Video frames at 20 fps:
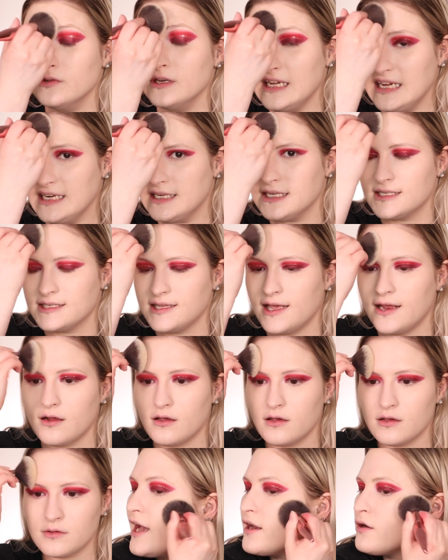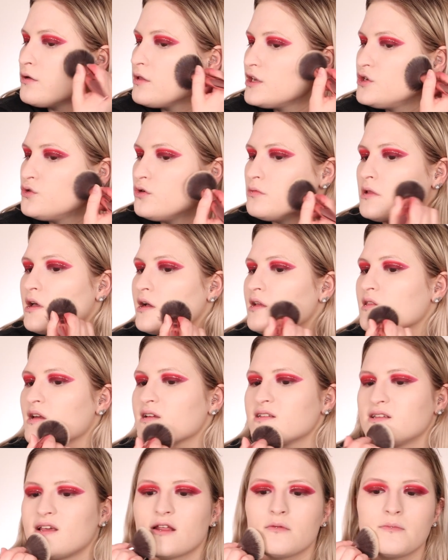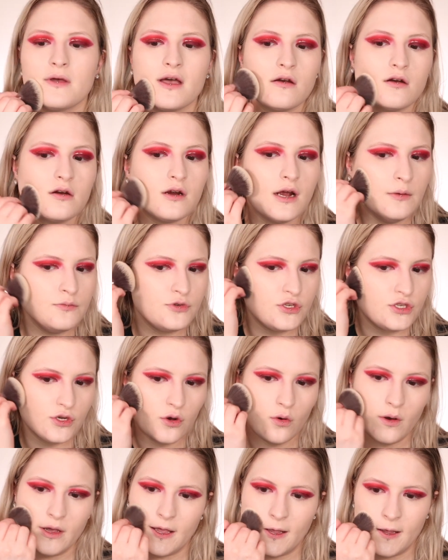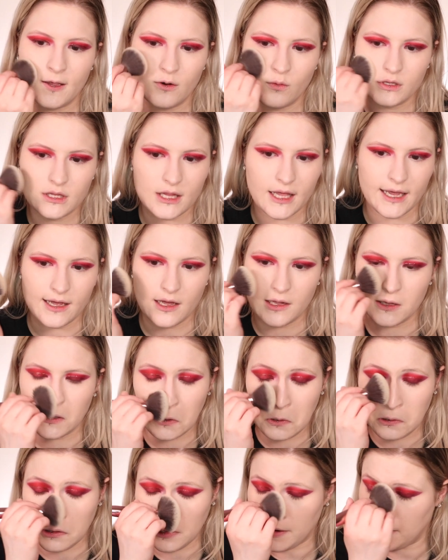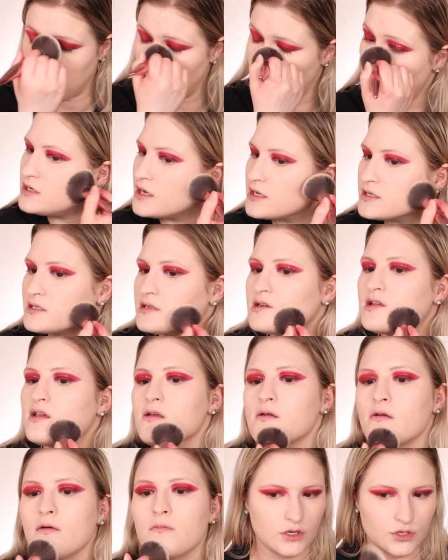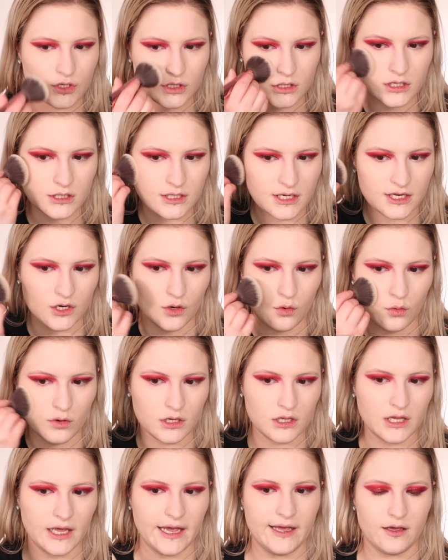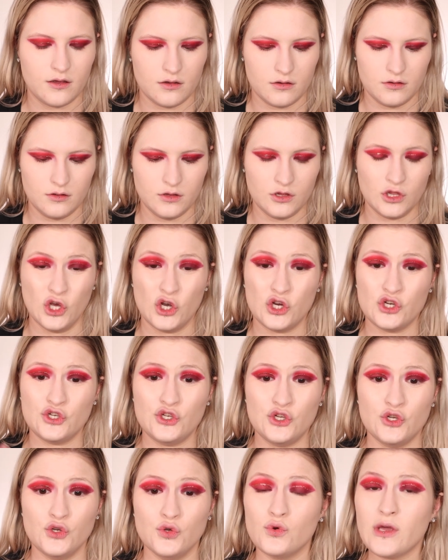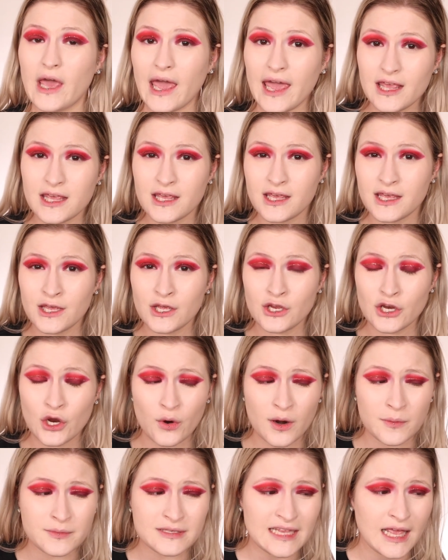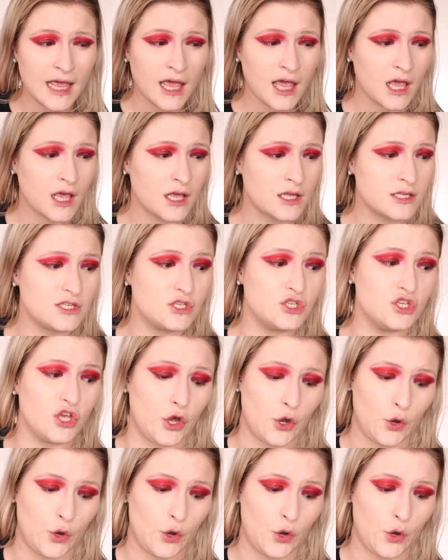you need to set it. I don't like to apply a lot of setting powder. I'm just going in with like a little light dusting just because I don't want to like look too cakey, you know what I'm saying? So